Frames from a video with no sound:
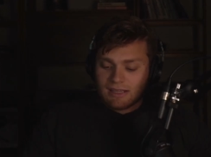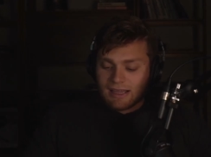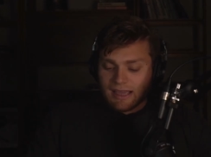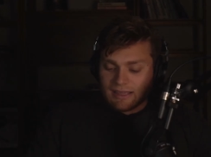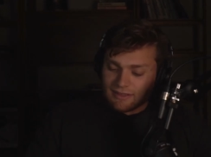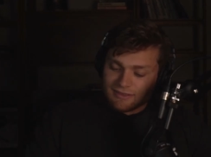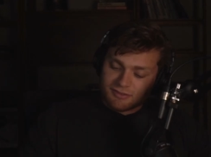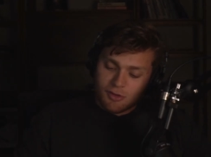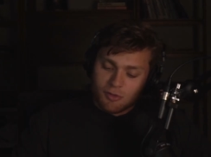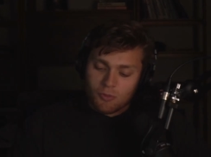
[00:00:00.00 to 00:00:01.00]
And then,
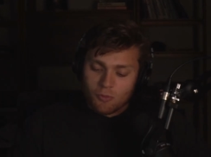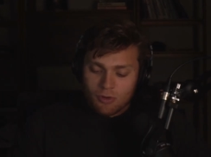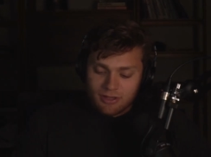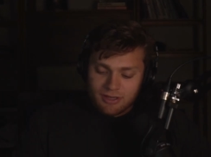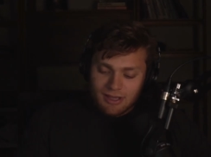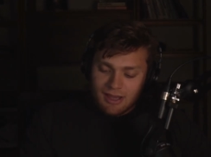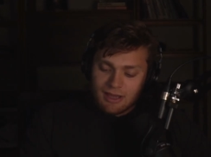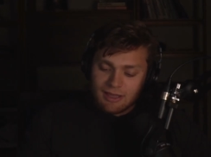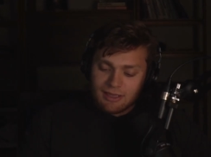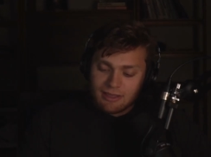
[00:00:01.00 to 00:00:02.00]
so one
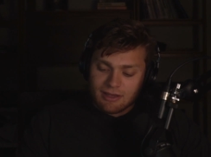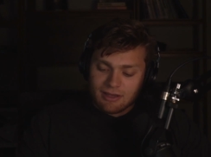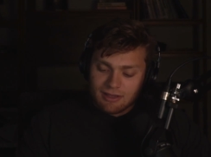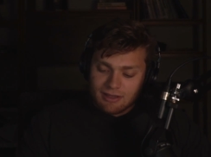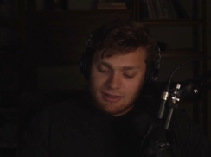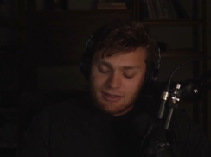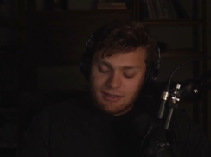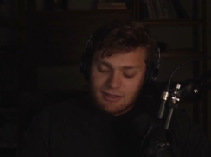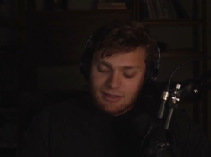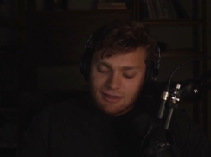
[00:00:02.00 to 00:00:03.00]
I uh,
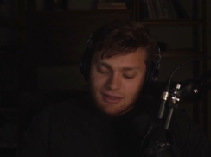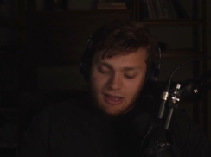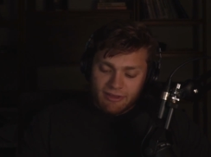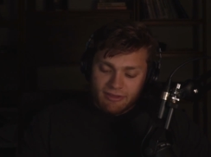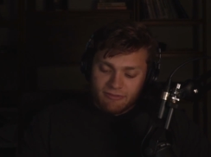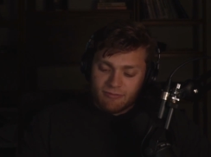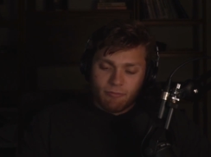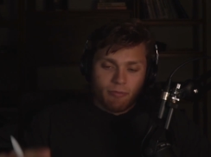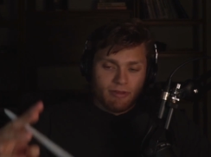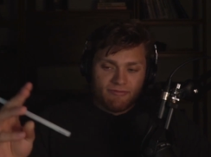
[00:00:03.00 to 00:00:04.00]
I've
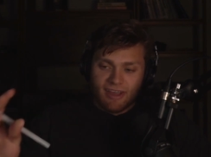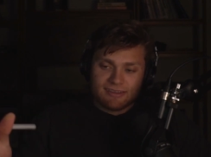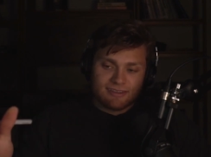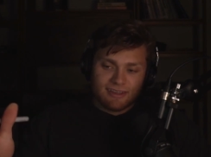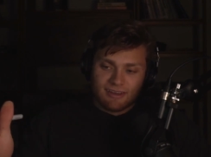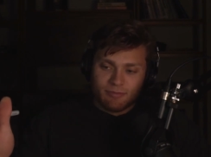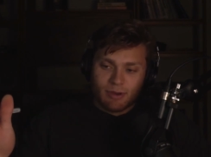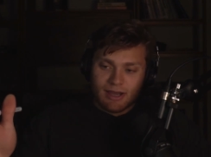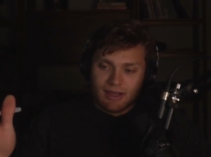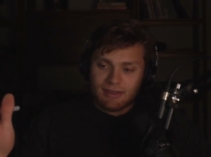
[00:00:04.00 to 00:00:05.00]
been fascinated
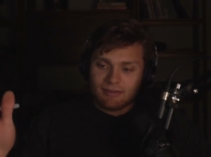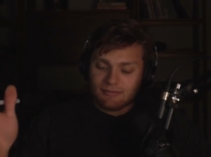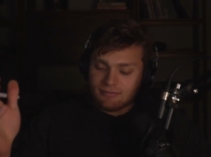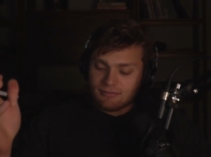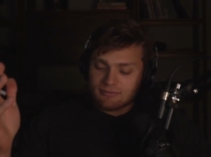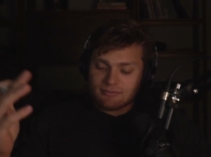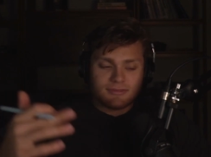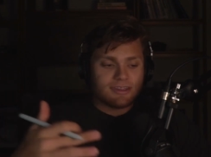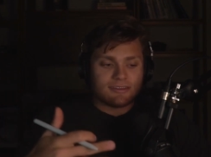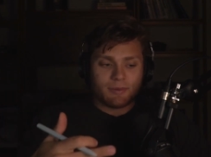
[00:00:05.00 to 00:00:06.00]
by
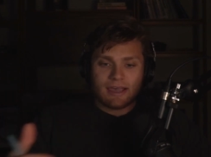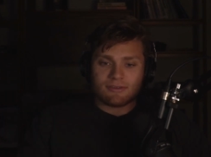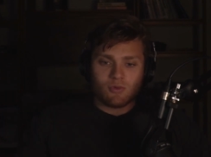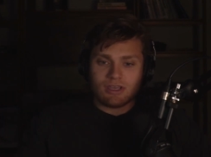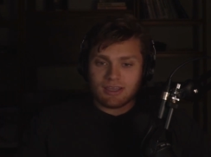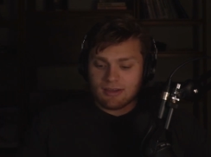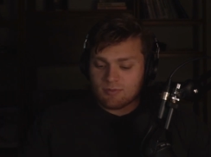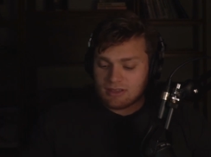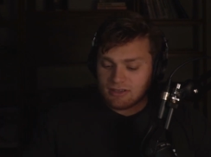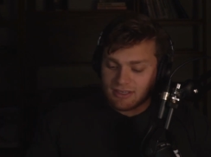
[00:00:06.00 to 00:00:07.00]
this past week. I've
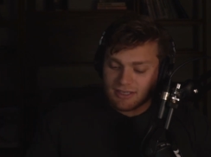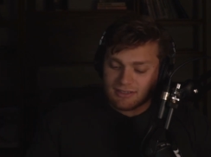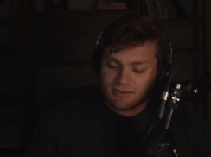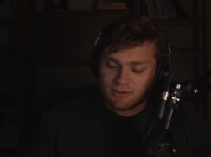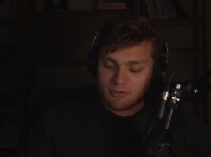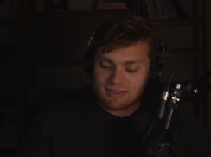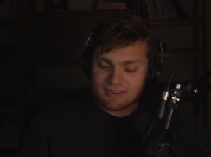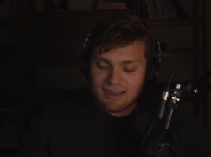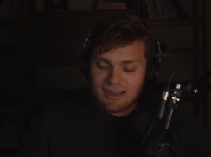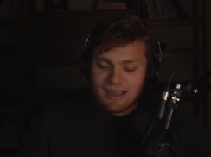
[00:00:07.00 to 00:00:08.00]
been looking into is
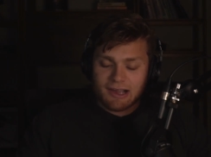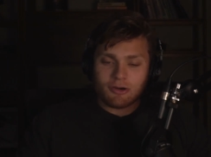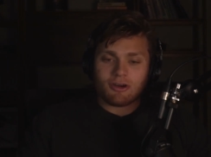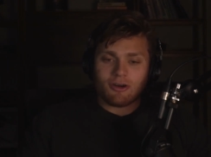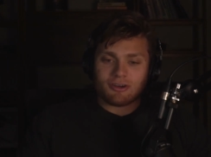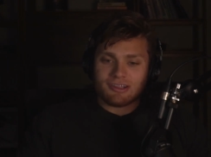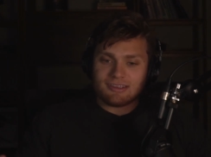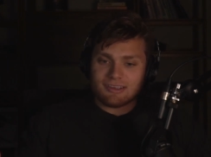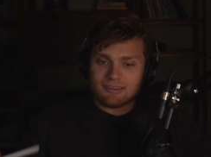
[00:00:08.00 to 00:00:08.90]
L-carnitine.